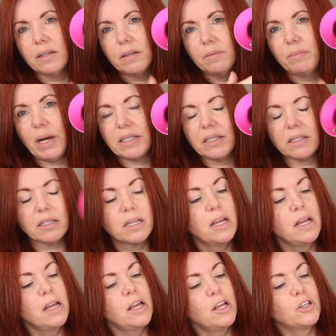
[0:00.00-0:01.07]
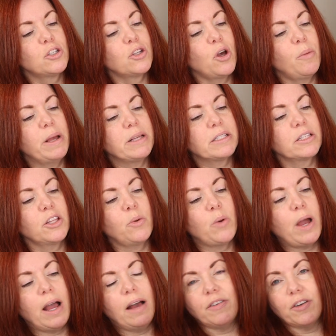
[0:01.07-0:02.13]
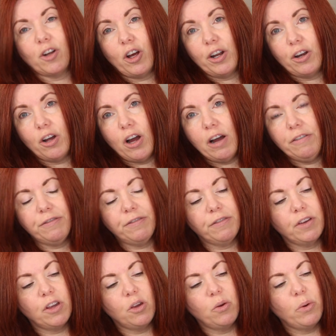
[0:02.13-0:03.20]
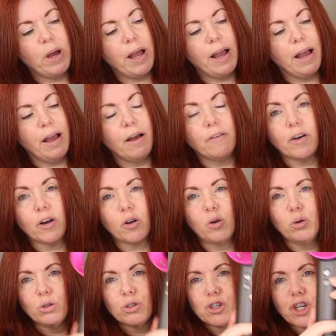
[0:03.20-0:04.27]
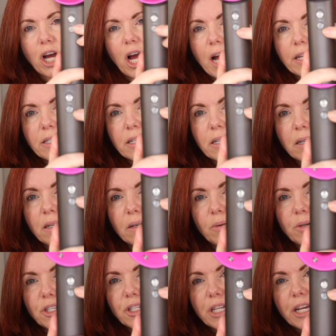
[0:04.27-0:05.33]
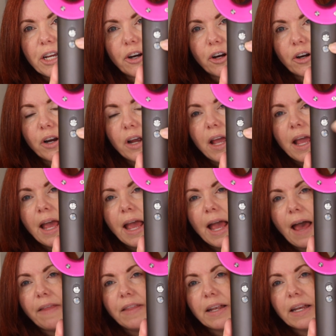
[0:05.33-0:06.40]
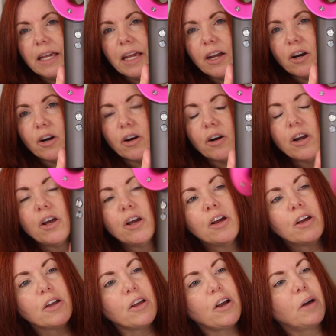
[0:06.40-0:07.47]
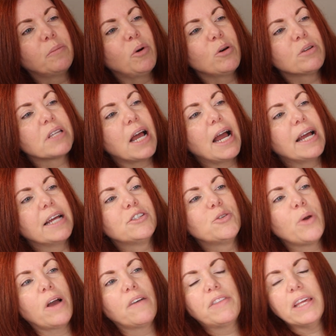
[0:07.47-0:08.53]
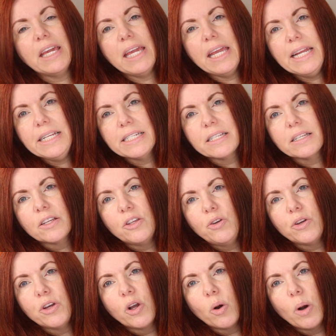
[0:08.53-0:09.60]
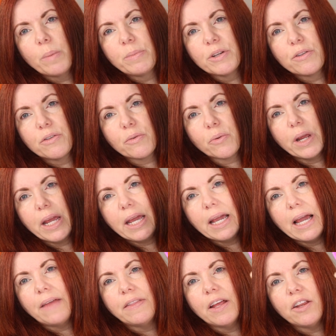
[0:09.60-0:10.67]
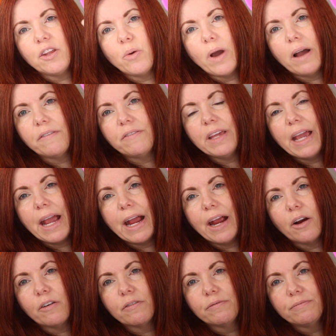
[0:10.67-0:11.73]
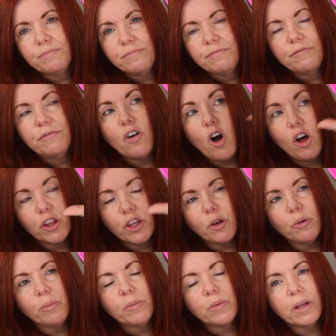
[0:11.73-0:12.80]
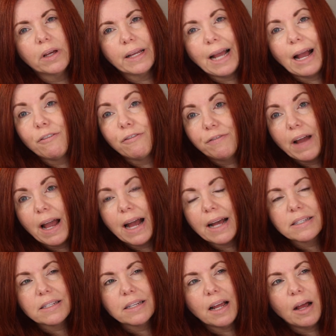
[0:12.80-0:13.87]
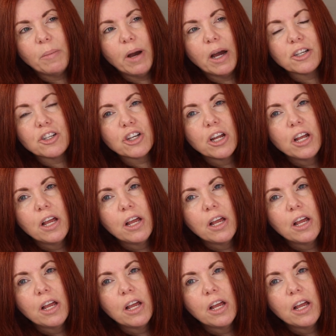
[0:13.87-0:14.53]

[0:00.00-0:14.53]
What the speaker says: buttons. So basically you have an on and off. You have a cool shot, which is here. And then here on both sides, you have the heat. You can go up to 3. And then you have the air volume, the, like how fast and how much,